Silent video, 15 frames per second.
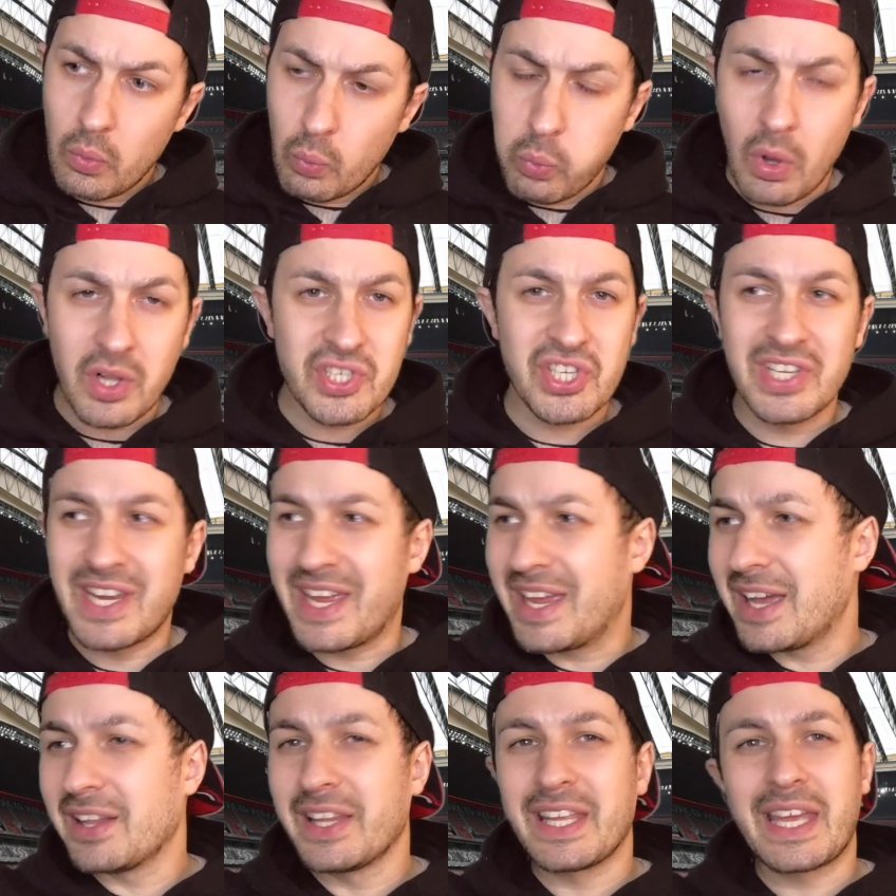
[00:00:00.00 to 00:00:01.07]
Watching
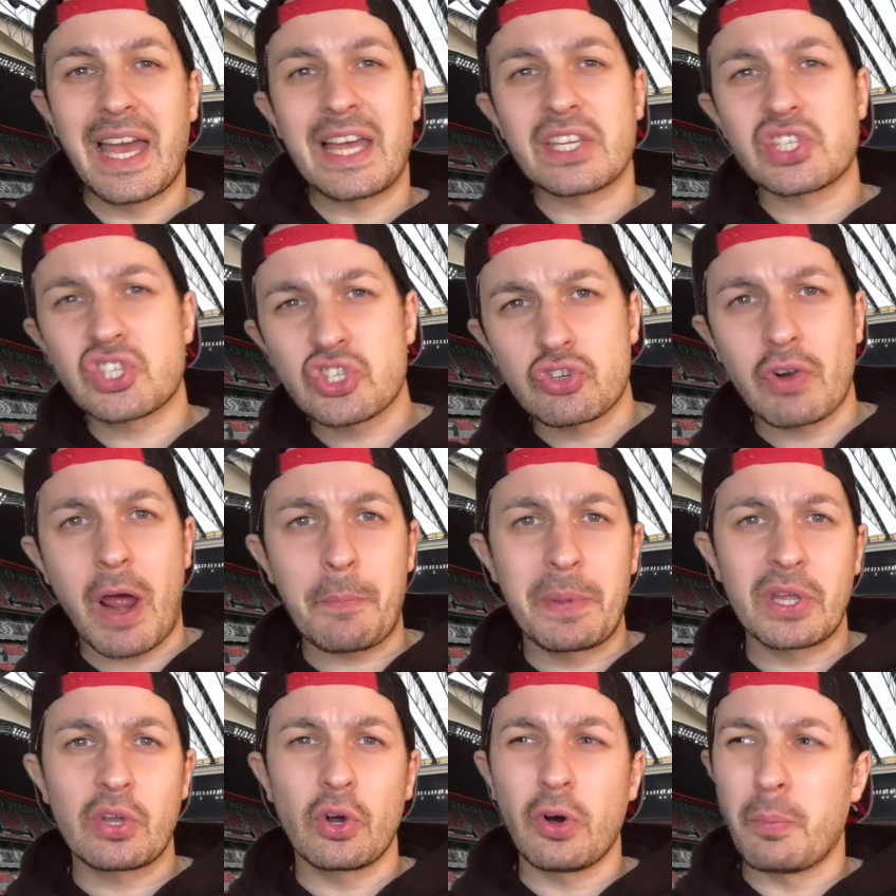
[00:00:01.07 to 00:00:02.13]
Italy get a
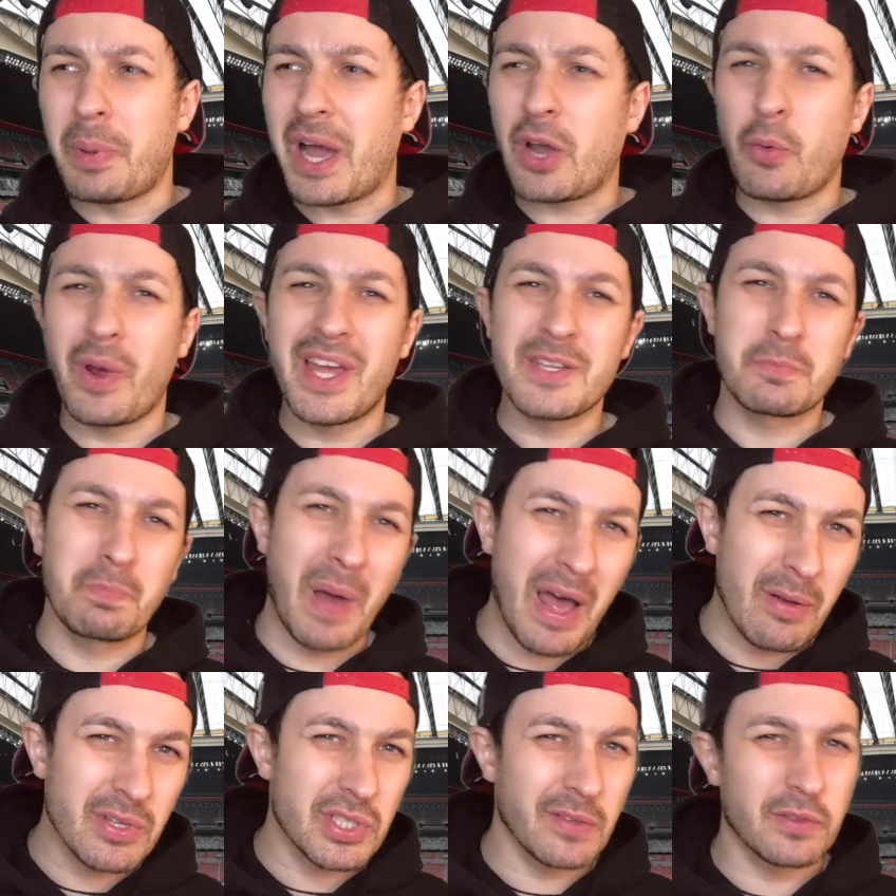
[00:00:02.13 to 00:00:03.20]
scrappy goal back where it's
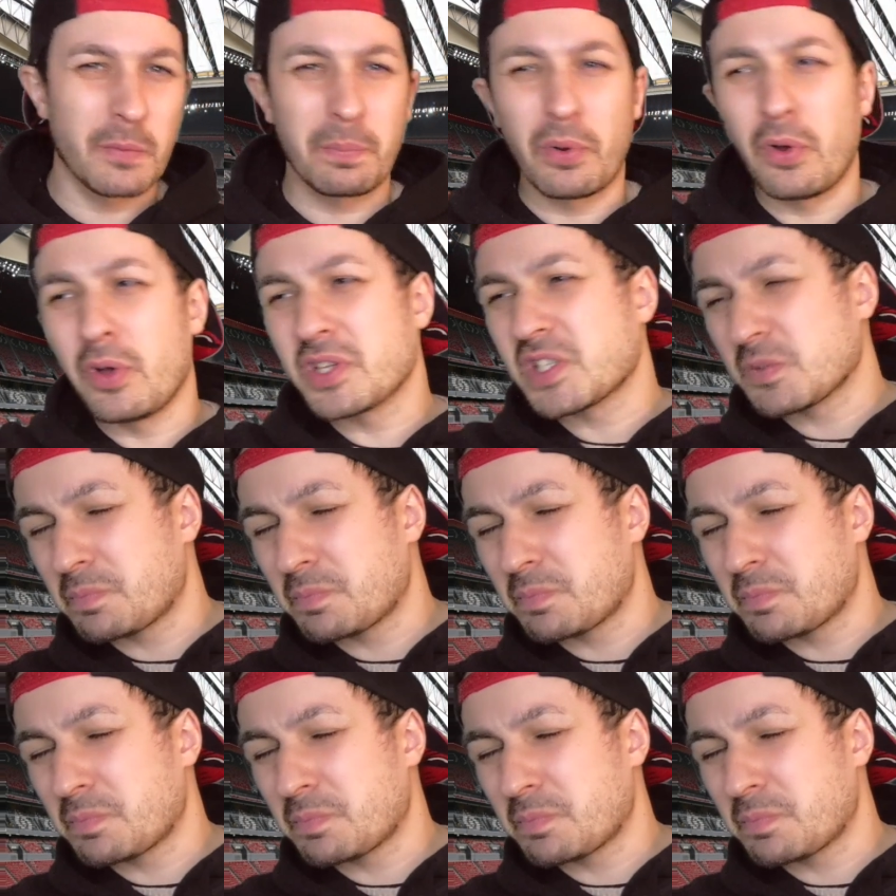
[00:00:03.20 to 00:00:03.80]
bounced off the post,